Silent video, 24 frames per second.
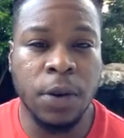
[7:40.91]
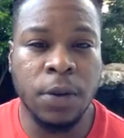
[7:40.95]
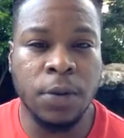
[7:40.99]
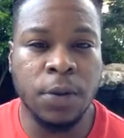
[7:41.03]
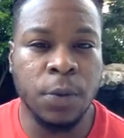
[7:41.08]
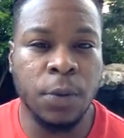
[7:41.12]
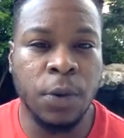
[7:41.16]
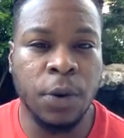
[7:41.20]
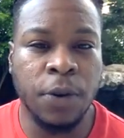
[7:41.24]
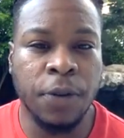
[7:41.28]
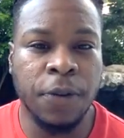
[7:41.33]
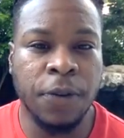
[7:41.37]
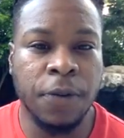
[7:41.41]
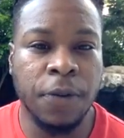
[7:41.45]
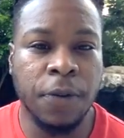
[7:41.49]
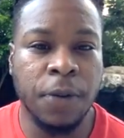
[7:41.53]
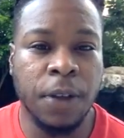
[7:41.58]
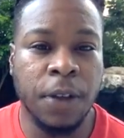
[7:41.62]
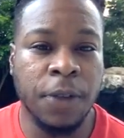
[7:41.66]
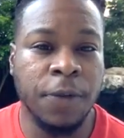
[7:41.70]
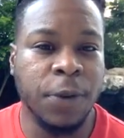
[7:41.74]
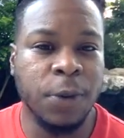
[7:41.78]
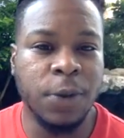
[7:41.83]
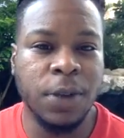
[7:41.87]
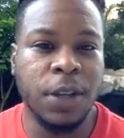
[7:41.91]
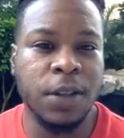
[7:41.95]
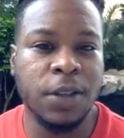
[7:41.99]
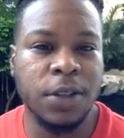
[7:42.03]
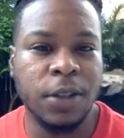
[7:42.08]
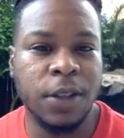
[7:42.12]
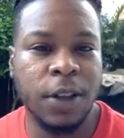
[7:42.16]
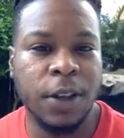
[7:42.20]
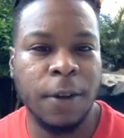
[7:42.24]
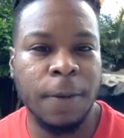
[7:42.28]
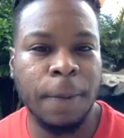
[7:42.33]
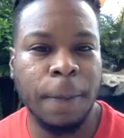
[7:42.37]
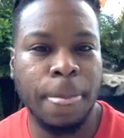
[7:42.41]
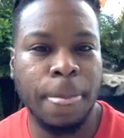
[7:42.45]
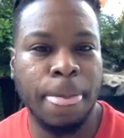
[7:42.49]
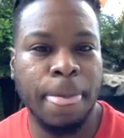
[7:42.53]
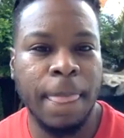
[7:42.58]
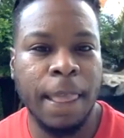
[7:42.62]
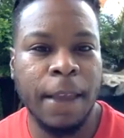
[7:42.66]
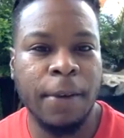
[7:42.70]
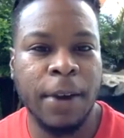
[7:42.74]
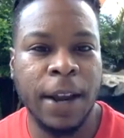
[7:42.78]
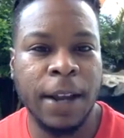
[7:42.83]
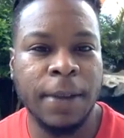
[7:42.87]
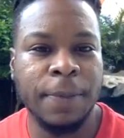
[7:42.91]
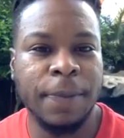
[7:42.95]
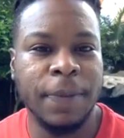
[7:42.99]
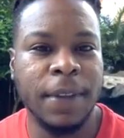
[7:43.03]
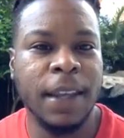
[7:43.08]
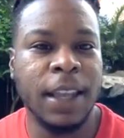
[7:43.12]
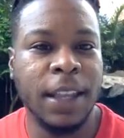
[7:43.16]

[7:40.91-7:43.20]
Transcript: it was worth a few years ago, right?